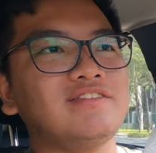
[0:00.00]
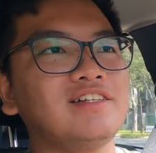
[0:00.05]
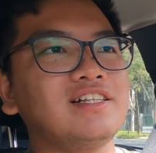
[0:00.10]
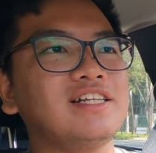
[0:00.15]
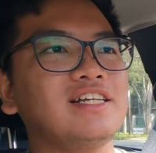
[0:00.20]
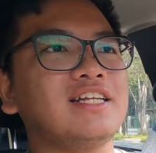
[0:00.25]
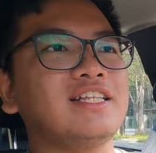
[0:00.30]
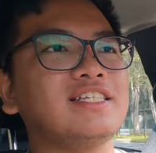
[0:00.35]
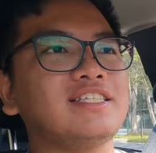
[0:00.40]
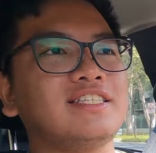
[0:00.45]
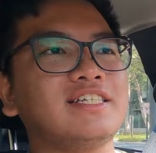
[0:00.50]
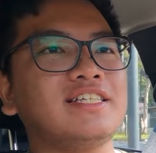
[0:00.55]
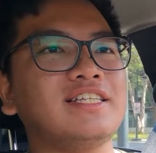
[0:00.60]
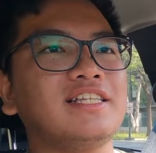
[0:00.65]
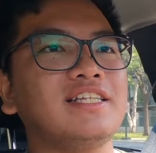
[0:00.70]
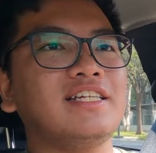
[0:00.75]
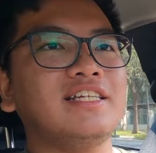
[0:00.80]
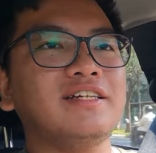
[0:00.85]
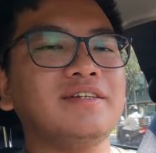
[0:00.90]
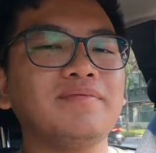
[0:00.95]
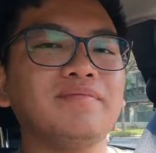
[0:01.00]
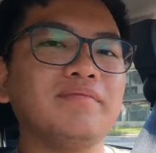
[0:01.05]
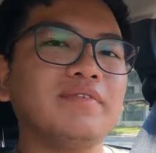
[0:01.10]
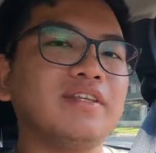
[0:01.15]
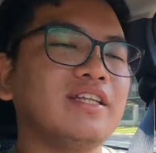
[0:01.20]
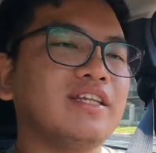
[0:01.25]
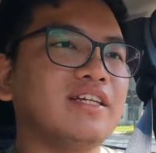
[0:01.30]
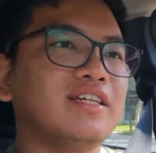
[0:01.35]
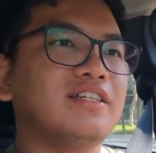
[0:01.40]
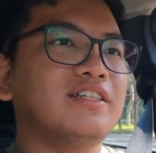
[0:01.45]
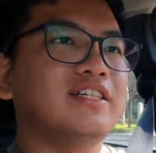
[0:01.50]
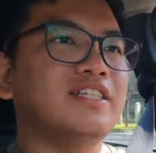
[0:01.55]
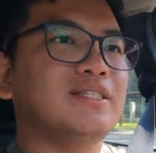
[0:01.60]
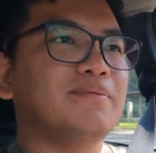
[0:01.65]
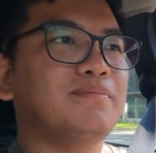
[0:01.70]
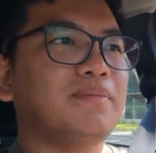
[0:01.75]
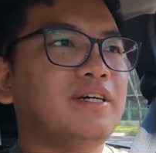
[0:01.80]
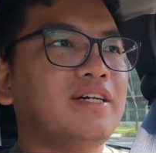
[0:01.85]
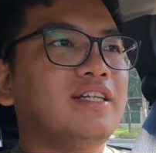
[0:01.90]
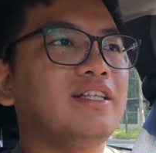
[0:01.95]
will instantly
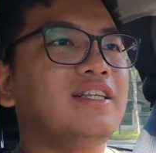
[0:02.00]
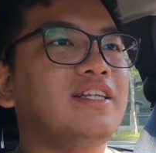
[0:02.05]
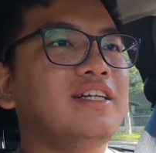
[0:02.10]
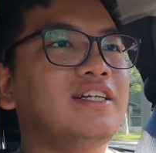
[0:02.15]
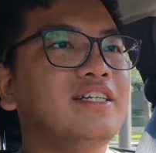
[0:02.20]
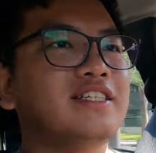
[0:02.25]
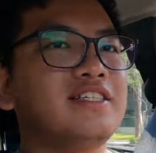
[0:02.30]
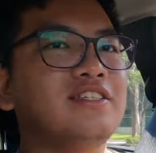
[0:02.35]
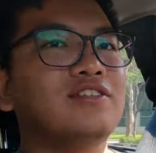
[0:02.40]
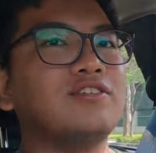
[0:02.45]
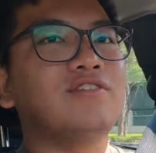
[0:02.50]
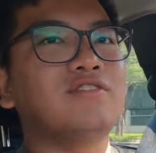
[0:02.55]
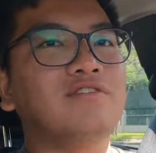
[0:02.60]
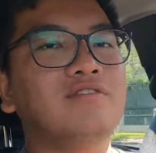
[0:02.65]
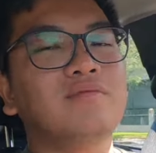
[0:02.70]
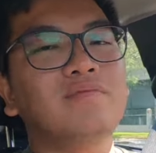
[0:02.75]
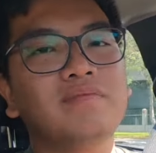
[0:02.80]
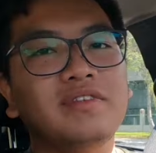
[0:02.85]
respond. There is no